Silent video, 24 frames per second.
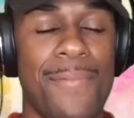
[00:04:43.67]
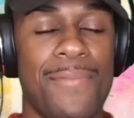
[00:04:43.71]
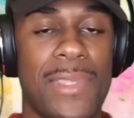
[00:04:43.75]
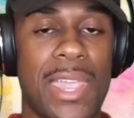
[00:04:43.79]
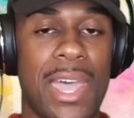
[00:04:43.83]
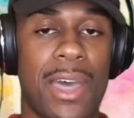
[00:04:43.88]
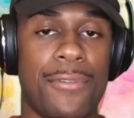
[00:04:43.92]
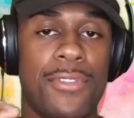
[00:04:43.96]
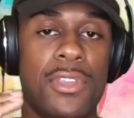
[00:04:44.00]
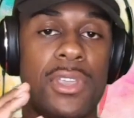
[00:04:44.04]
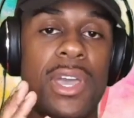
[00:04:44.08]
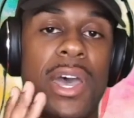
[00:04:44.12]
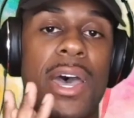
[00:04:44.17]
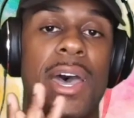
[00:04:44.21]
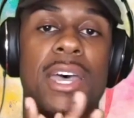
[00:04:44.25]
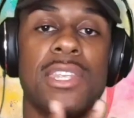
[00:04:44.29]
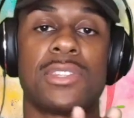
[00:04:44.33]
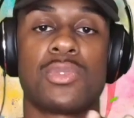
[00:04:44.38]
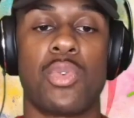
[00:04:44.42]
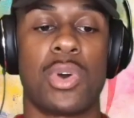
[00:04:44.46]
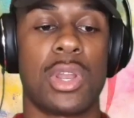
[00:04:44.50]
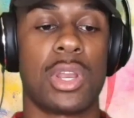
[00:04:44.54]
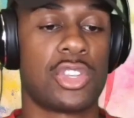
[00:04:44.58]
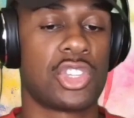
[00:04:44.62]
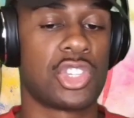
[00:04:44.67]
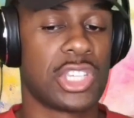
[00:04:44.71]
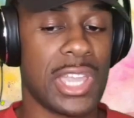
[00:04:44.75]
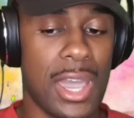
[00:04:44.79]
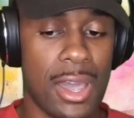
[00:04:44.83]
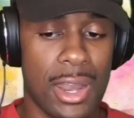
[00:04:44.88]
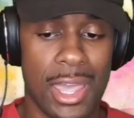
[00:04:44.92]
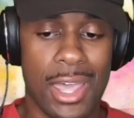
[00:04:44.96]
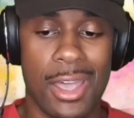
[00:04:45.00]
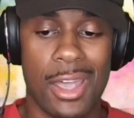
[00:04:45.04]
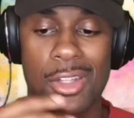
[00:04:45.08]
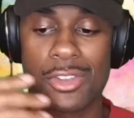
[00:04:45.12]
Now, if you guys want
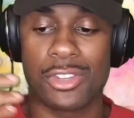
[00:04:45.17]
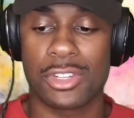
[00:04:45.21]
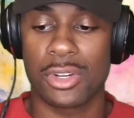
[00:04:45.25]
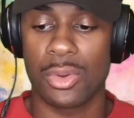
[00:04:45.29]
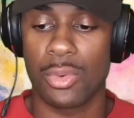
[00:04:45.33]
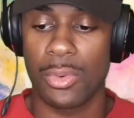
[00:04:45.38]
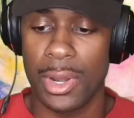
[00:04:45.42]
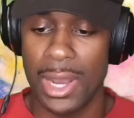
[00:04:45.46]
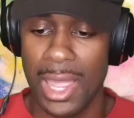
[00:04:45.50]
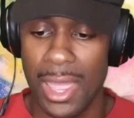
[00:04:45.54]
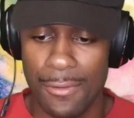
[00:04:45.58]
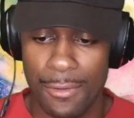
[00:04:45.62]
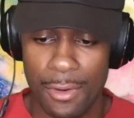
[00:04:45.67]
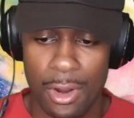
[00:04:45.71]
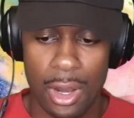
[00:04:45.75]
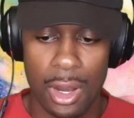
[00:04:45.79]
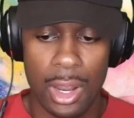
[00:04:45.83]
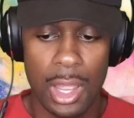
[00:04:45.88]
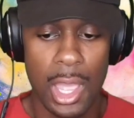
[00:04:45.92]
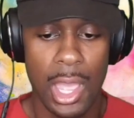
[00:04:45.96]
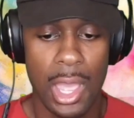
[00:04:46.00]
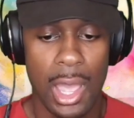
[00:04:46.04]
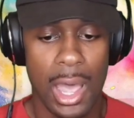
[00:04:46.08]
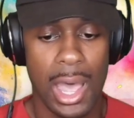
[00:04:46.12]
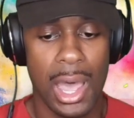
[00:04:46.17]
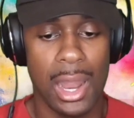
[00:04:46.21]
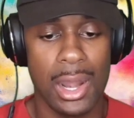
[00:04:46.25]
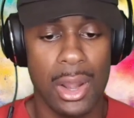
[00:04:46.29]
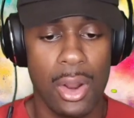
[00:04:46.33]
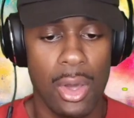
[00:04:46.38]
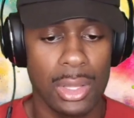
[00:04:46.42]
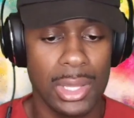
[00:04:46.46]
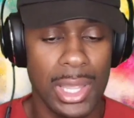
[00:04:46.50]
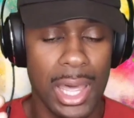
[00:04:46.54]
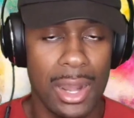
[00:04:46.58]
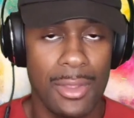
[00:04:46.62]
shout outs or whatever, I
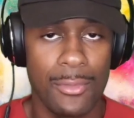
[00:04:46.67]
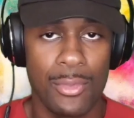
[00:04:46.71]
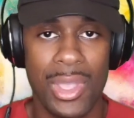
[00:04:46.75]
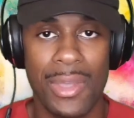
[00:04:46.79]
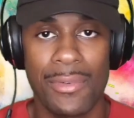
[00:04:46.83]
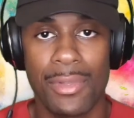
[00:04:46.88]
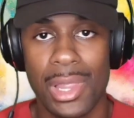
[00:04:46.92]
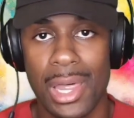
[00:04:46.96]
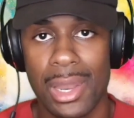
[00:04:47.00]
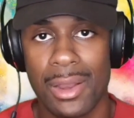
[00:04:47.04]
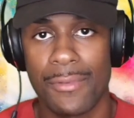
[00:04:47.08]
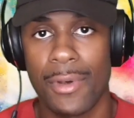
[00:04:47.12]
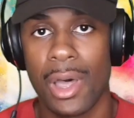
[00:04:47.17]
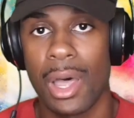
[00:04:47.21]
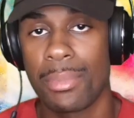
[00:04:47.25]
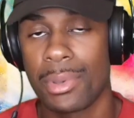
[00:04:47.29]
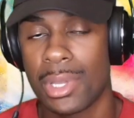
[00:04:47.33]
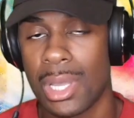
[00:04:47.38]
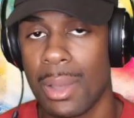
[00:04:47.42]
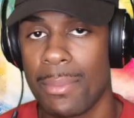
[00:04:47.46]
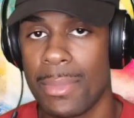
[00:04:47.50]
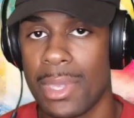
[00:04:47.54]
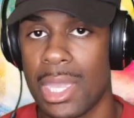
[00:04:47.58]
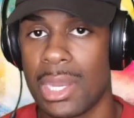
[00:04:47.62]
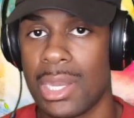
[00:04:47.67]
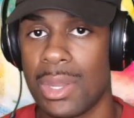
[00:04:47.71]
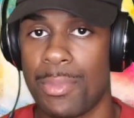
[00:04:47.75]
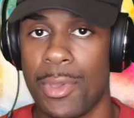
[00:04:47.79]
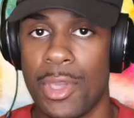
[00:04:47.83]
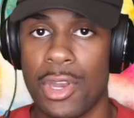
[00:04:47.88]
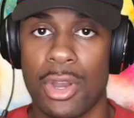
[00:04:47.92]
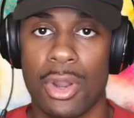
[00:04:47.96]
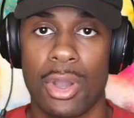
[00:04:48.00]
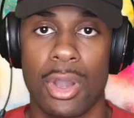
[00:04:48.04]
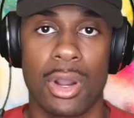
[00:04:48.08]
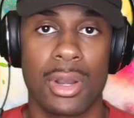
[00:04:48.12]
don't know, we have a lot of upcoming
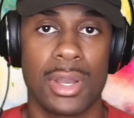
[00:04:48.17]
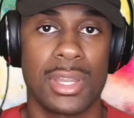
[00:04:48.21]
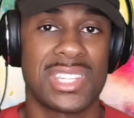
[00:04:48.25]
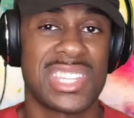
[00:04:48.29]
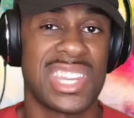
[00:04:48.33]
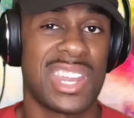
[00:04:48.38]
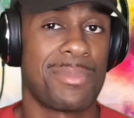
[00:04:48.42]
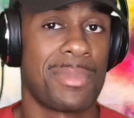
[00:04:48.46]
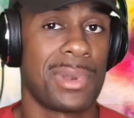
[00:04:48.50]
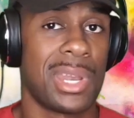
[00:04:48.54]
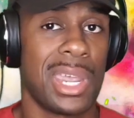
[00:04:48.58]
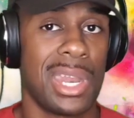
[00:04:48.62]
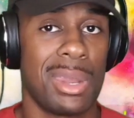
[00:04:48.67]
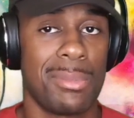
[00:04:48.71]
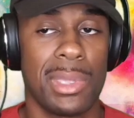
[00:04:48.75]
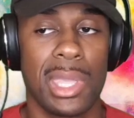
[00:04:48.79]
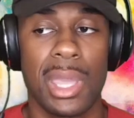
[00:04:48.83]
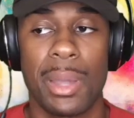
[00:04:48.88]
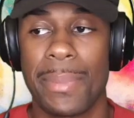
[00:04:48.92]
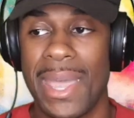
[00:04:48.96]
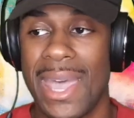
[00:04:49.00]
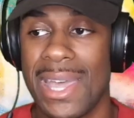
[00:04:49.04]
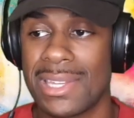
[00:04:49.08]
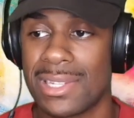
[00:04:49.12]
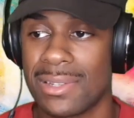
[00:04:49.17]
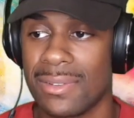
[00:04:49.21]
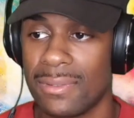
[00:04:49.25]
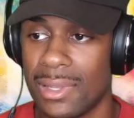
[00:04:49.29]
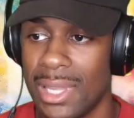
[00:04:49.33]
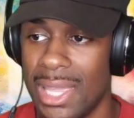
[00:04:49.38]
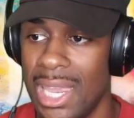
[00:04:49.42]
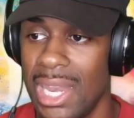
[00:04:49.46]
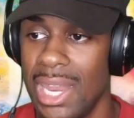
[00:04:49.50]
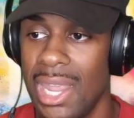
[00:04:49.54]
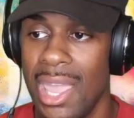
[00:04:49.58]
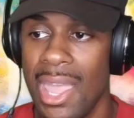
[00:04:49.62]
independent artists that have been hitting me up as of
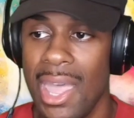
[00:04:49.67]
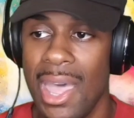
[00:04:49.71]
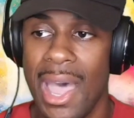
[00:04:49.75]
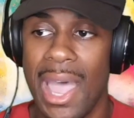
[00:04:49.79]
late.